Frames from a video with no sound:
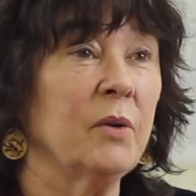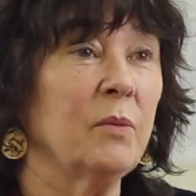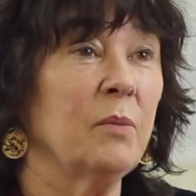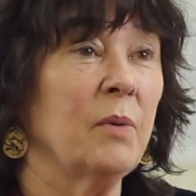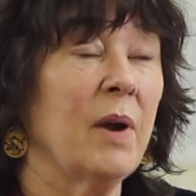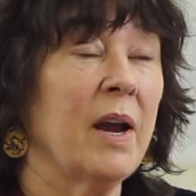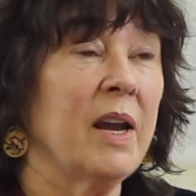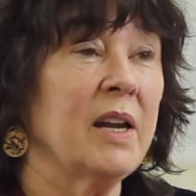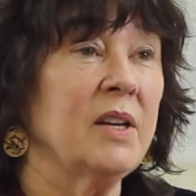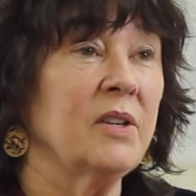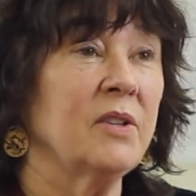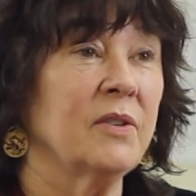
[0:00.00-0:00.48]
a
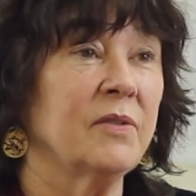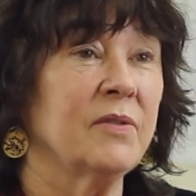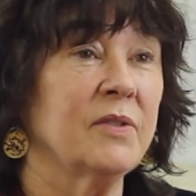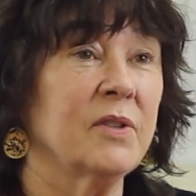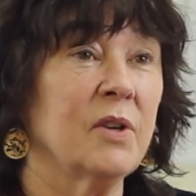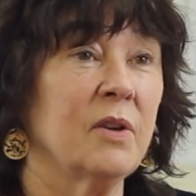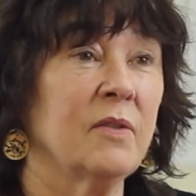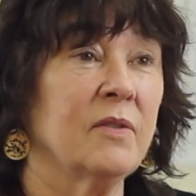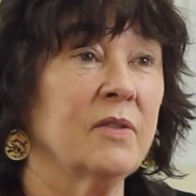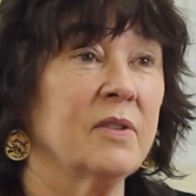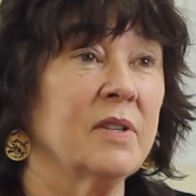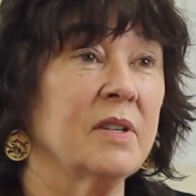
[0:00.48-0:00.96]
range of
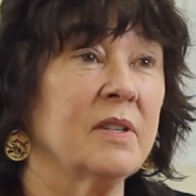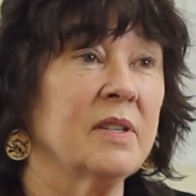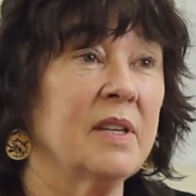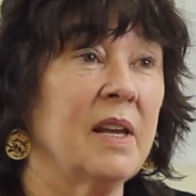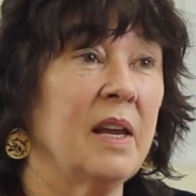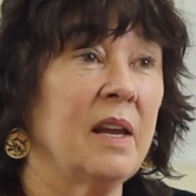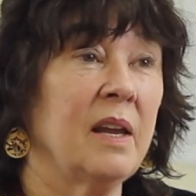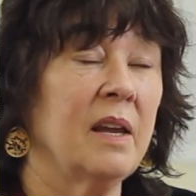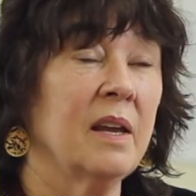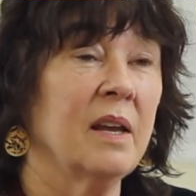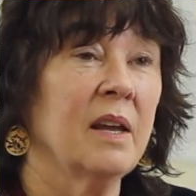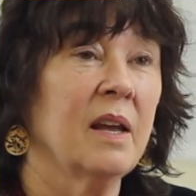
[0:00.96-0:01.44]
services
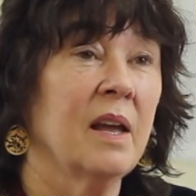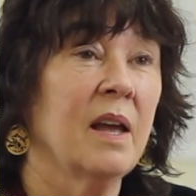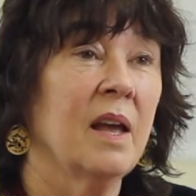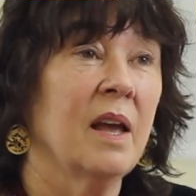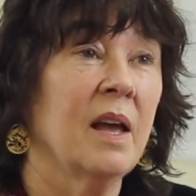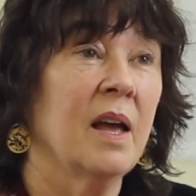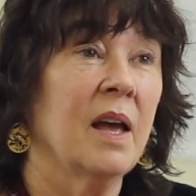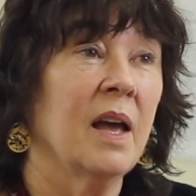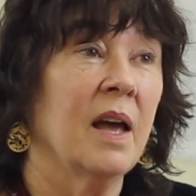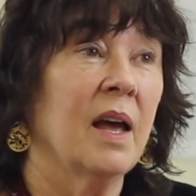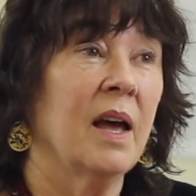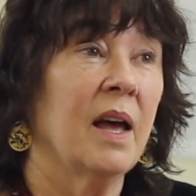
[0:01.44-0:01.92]
here.
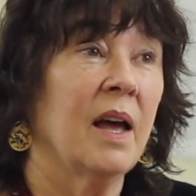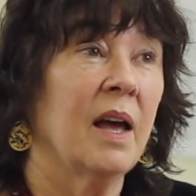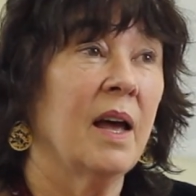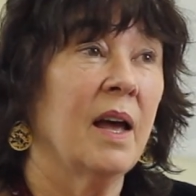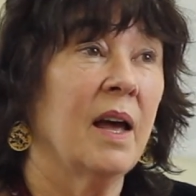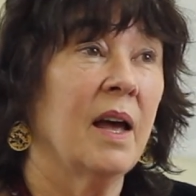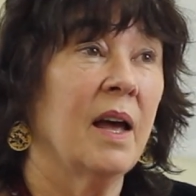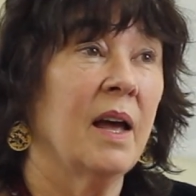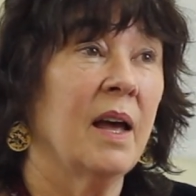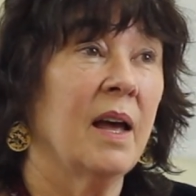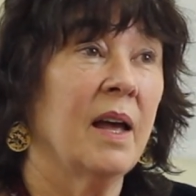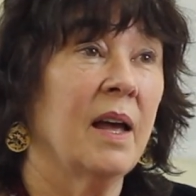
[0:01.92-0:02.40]

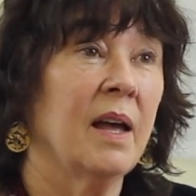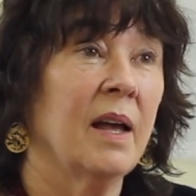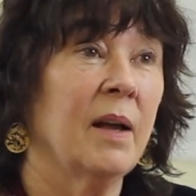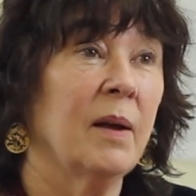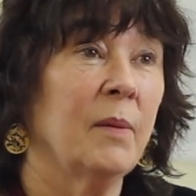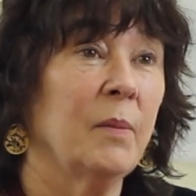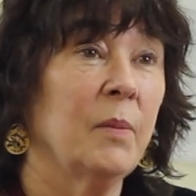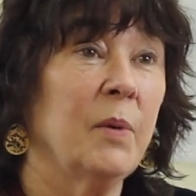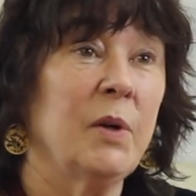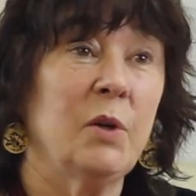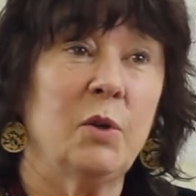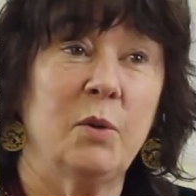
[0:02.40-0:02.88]

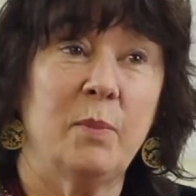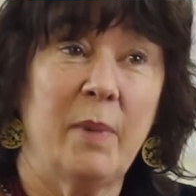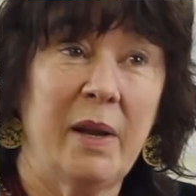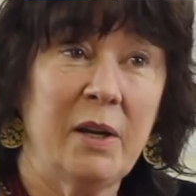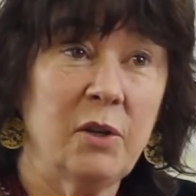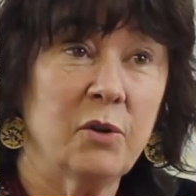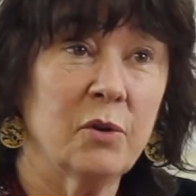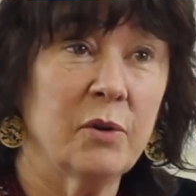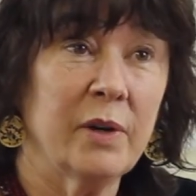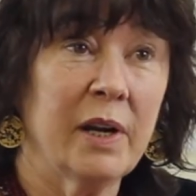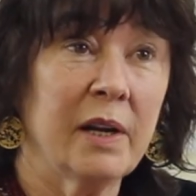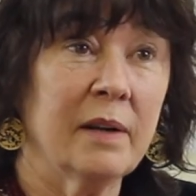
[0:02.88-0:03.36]
We do
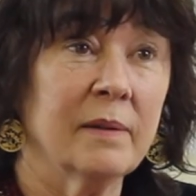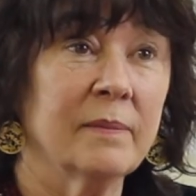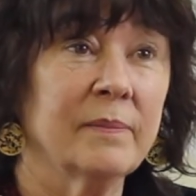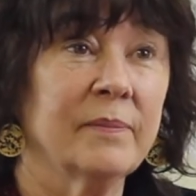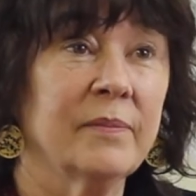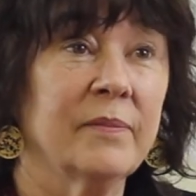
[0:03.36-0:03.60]
mentoring